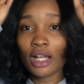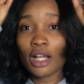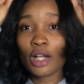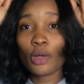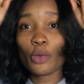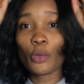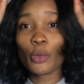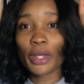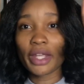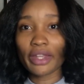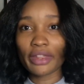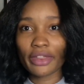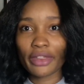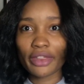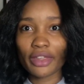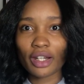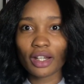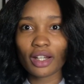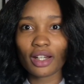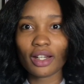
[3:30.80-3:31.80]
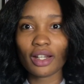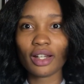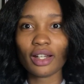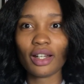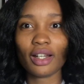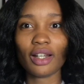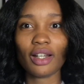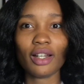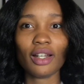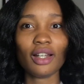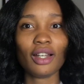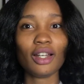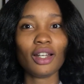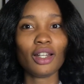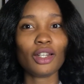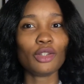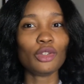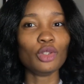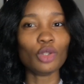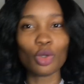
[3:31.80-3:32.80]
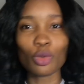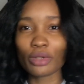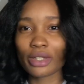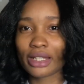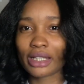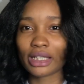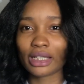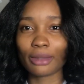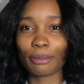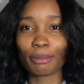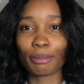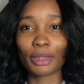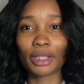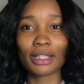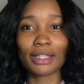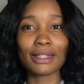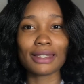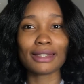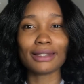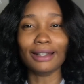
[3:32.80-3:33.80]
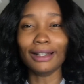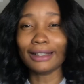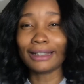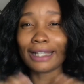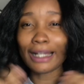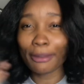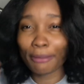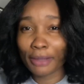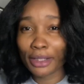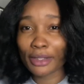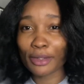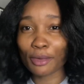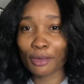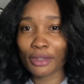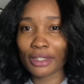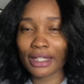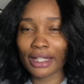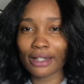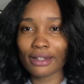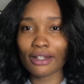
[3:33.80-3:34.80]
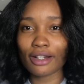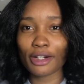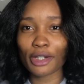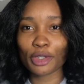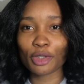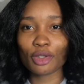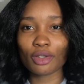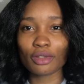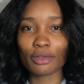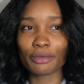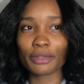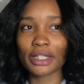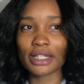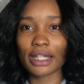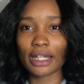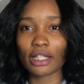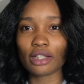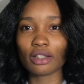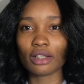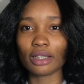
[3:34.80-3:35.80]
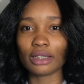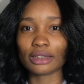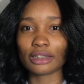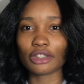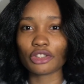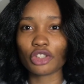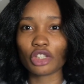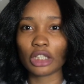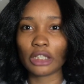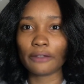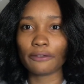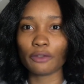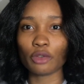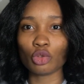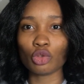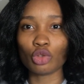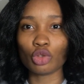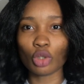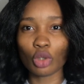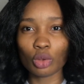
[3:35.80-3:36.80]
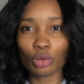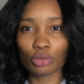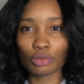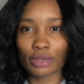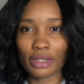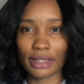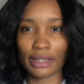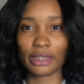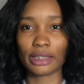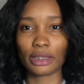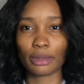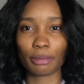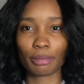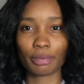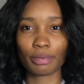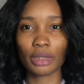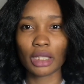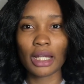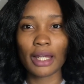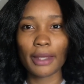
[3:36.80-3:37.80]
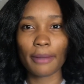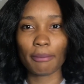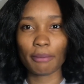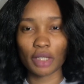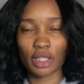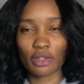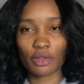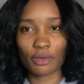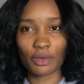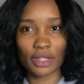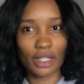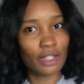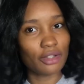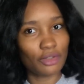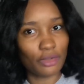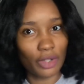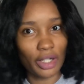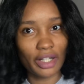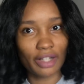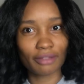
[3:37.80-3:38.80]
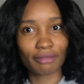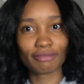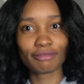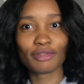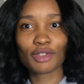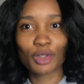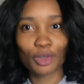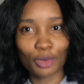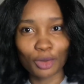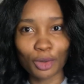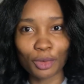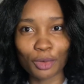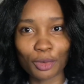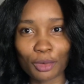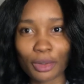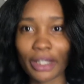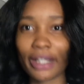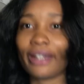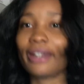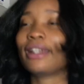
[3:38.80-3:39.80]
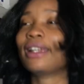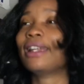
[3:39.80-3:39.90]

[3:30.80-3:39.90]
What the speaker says: with no sleep, because that makes no sense. How are you going to retain knowledge if you don't sleep? It makes no sense, right? So don't do that.